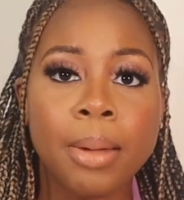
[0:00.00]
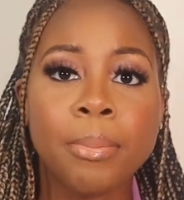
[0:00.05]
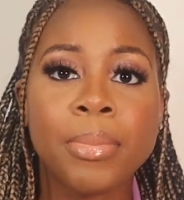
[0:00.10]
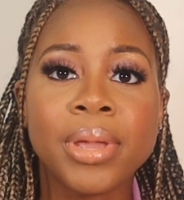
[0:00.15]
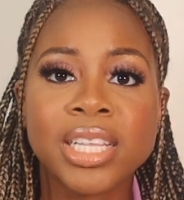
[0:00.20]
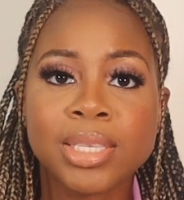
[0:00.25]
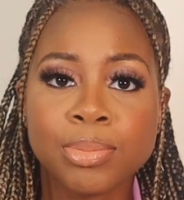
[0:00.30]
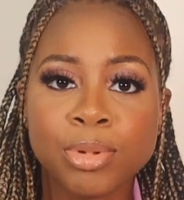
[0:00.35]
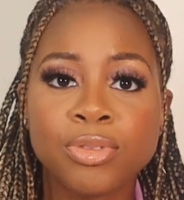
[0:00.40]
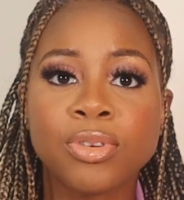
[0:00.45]

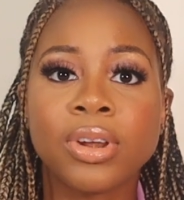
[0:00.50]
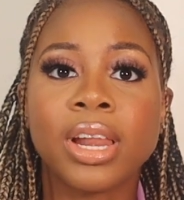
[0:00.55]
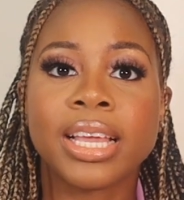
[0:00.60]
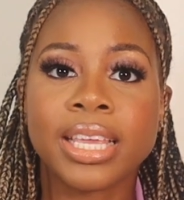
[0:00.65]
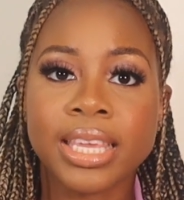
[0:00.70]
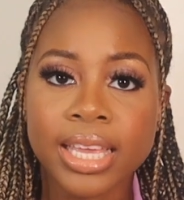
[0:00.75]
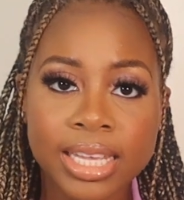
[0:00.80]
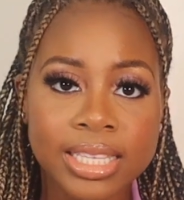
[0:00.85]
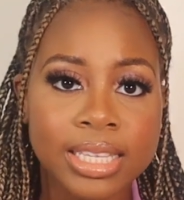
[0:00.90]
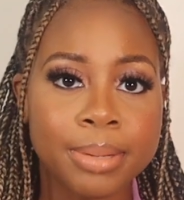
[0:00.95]
Makes me feel
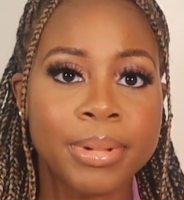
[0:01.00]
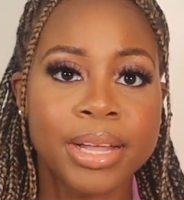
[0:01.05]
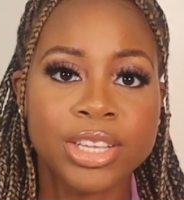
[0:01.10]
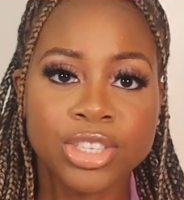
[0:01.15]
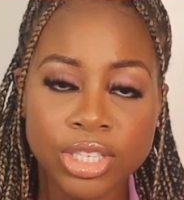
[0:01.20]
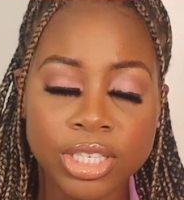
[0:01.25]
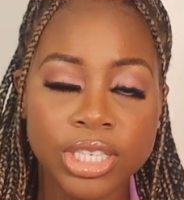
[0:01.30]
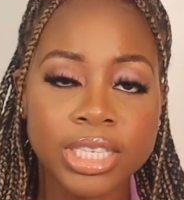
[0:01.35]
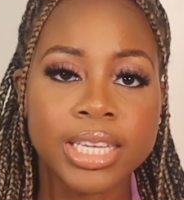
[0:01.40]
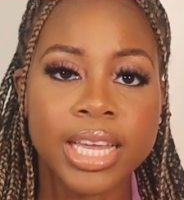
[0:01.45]
like, yes, I'm
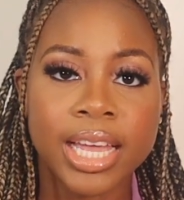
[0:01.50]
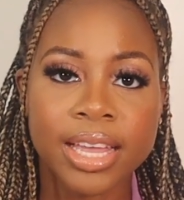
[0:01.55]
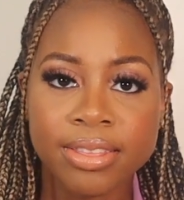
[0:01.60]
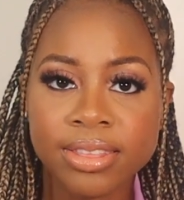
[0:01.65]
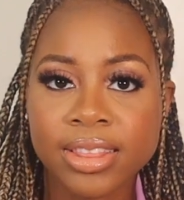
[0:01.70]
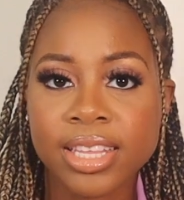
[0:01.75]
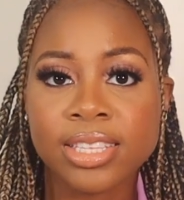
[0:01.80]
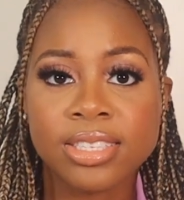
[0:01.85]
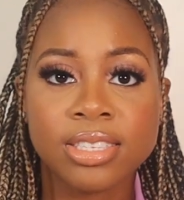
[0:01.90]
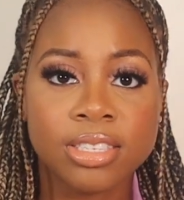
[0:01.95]
actually
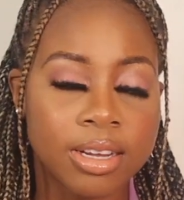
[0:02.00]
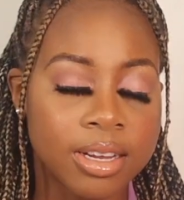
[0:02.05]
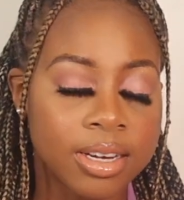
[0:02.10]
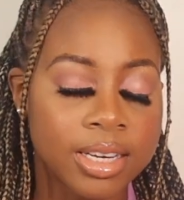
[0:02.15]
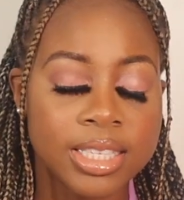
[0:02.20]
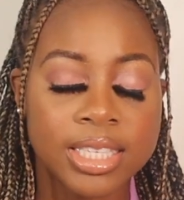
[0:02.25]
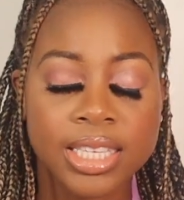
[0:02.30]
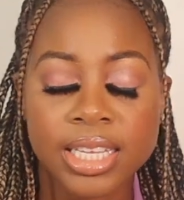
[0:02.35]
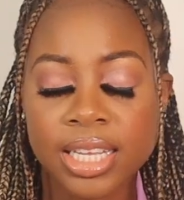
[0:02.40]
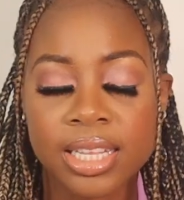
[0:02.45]
getting things done
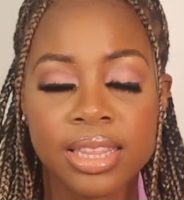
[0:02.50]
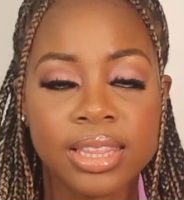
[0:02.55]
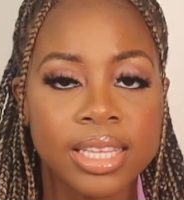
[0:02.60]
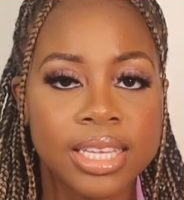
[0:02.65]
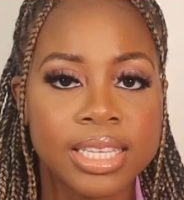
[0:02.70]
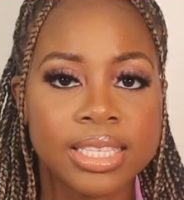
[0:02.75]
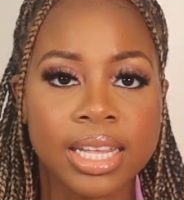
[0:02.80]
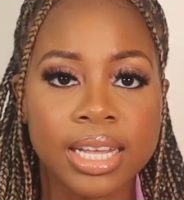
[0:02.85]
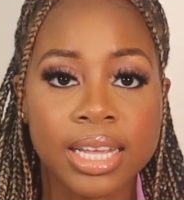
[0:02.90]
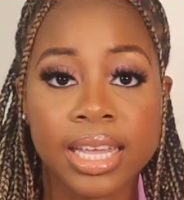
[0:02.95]
and
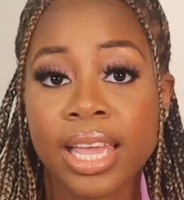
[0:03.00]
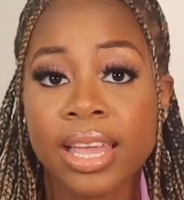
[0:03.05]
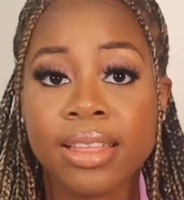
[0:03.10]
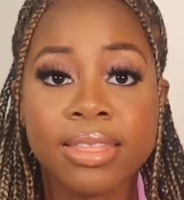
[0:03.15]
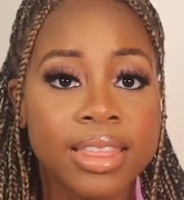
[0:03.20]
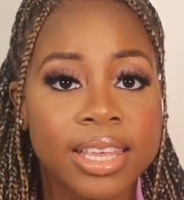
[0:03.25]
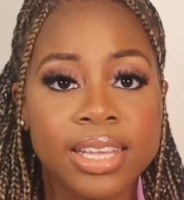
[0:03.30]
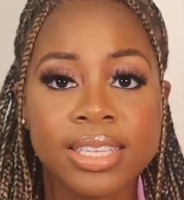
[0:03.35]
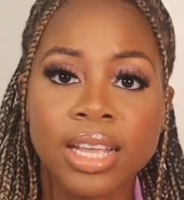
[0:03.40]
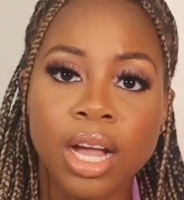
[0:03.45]
getting
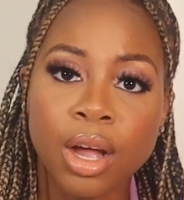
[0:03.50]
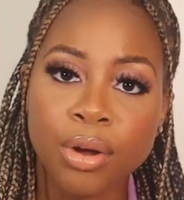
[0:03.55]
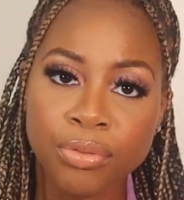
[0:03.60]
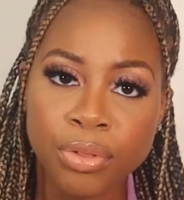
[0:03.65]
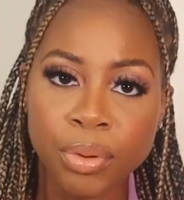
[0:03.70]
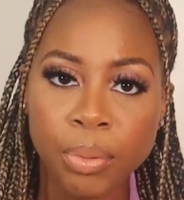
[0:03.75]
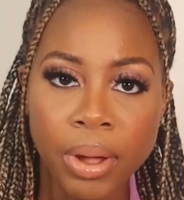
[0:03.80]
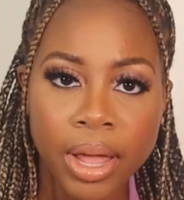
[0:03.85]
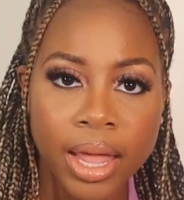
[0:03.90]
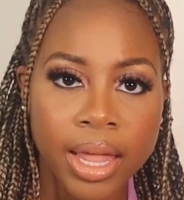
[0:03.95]
things out of
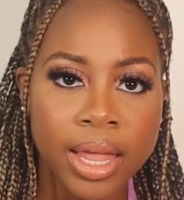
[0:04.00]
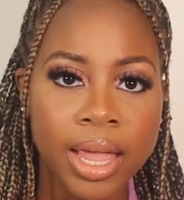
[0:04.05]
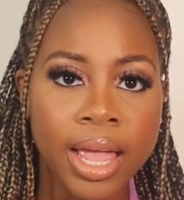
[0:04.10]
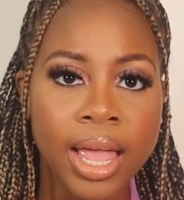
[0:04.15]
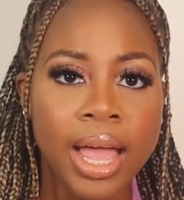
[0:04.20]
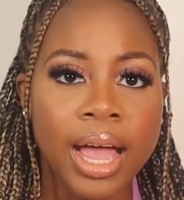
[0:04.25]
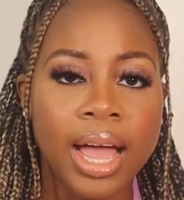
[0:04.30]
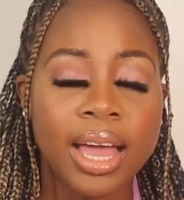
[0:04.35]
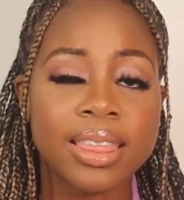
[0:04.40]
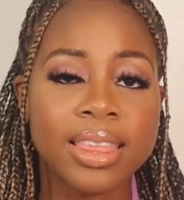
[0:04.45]
the way.
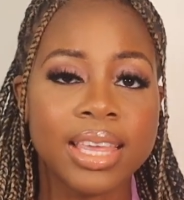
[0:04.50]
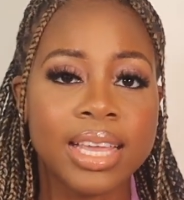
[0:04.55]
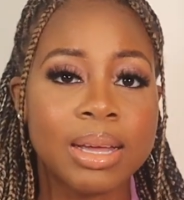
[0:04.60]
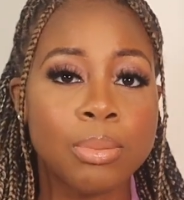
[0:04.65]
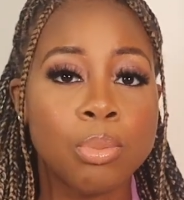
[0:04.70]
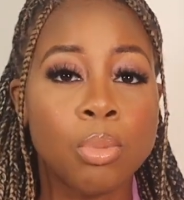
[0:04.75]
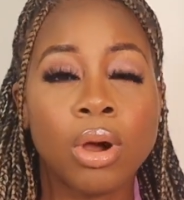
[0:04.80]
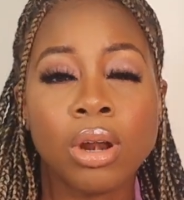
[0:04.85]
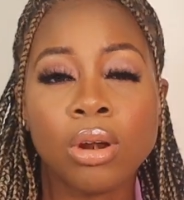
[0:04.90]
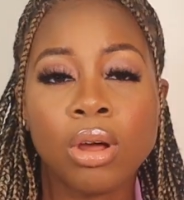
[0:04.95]
I think
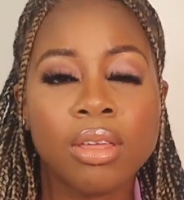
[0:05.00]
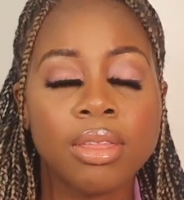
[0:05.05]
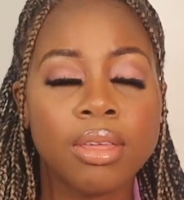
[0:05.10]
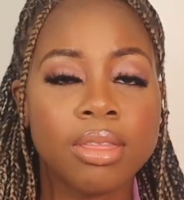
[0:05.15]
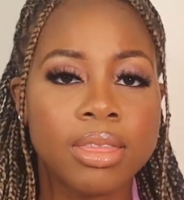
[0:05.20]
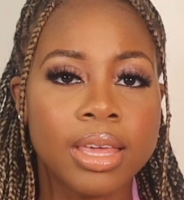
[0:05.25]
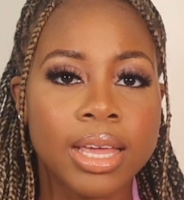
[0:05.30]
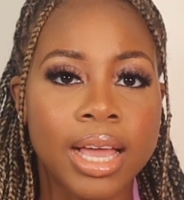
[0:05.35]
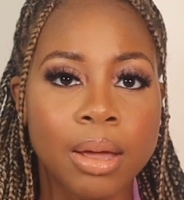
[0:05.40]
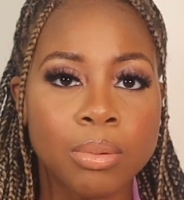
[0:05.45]
one other
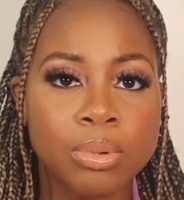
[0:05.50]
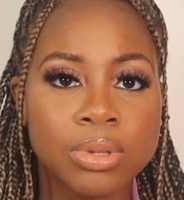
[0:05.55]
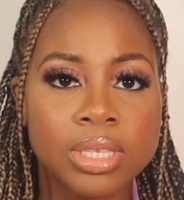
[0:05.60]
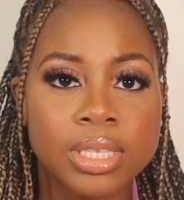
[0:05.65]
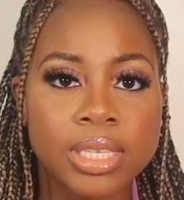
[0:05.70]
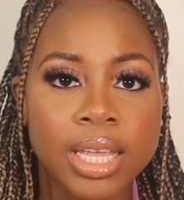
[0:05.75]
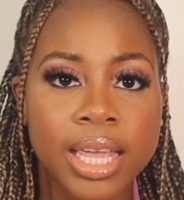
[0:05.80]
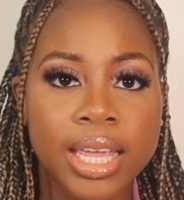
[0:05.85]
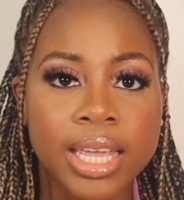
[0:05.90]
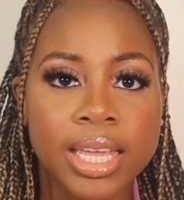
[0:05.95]
thing I would
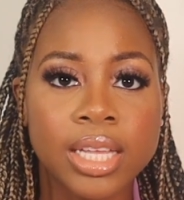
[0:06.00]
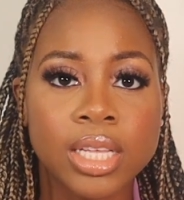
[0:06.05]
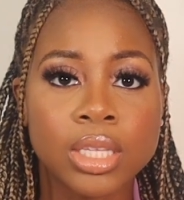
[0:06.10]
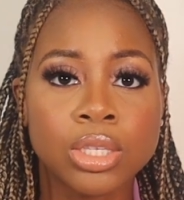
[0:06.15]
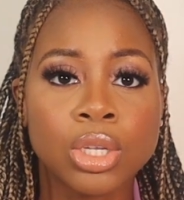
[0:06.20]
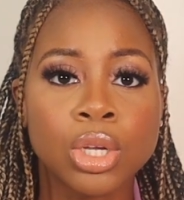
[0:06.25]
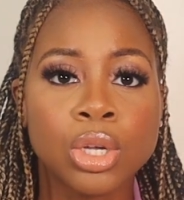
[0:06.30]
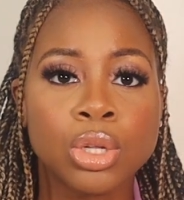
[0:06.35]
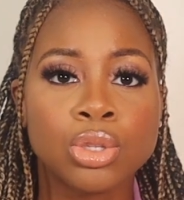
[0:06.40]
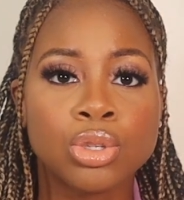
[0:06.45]
say
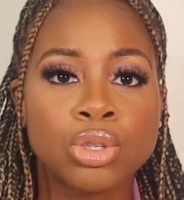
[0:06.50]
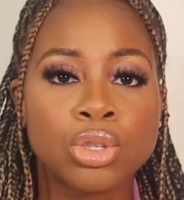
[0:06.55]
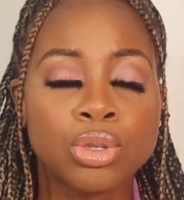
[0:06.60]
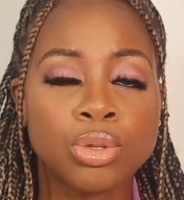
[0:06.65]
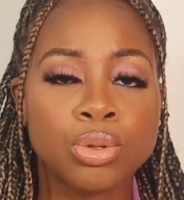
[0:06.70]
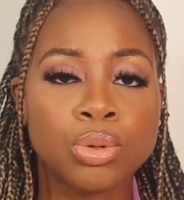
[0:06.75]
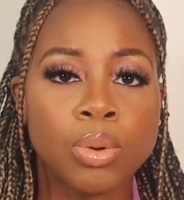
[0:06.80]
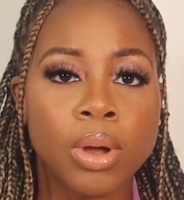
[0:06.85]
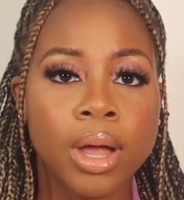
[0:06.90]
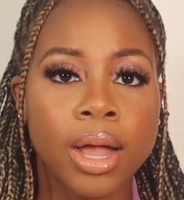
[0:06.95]
is
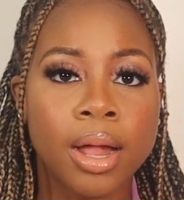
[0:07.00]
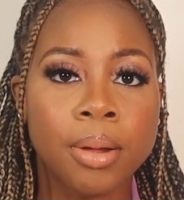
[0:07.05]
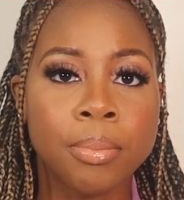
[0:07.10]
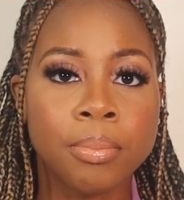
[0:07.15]
to